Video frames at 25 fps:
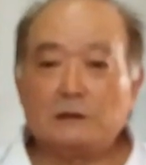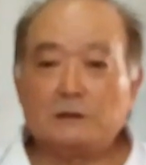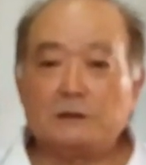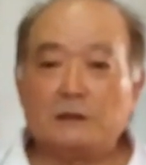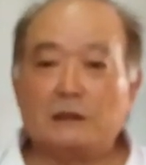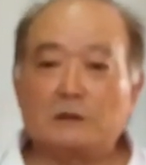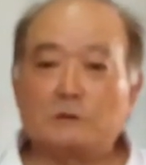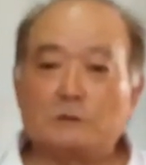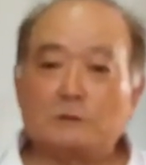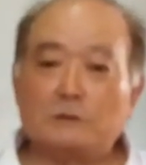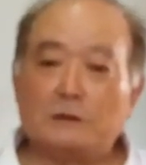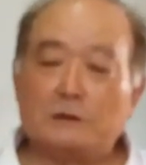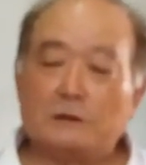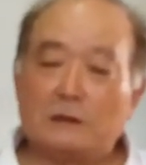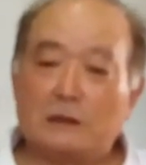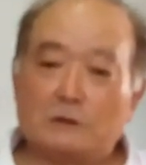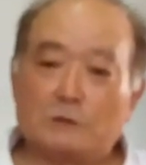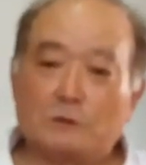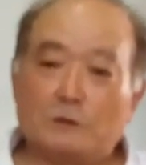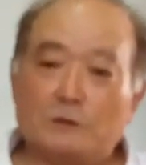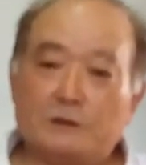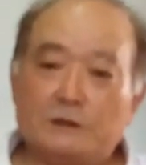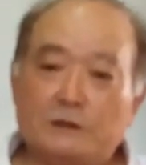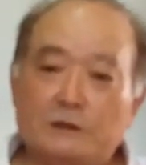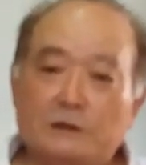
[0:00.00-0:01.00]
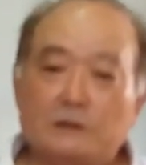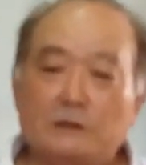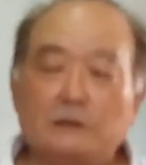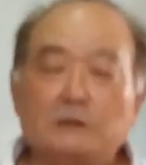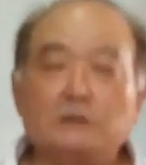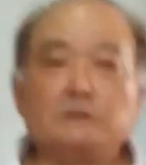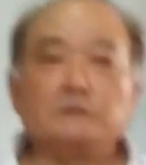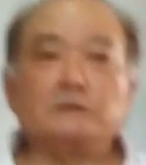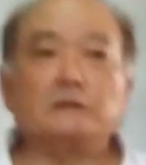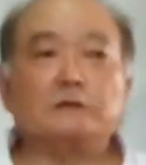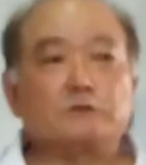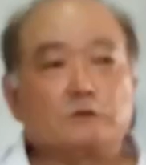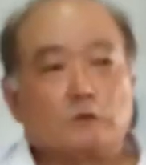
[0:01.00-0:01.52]
Not only
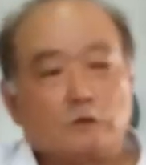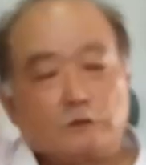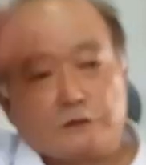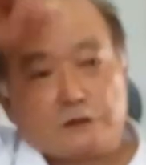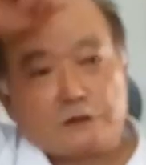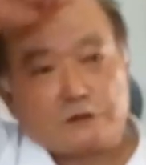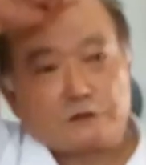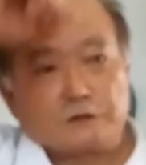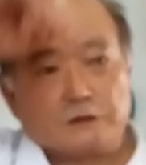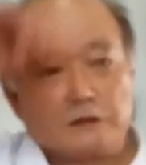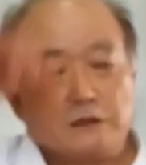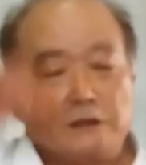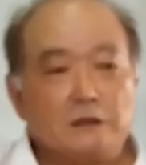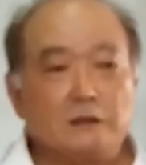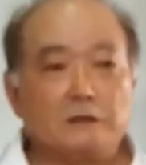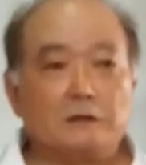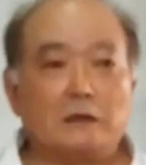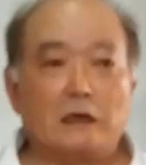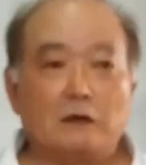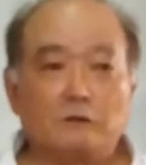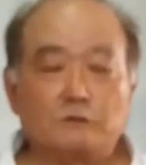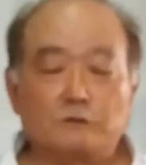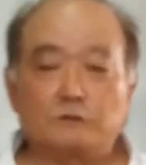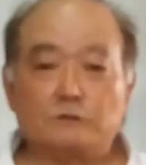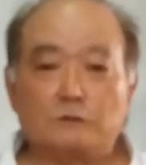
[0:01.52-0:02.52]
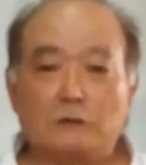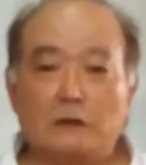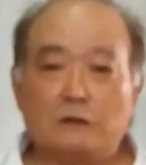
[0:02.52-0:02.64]
just go this way, how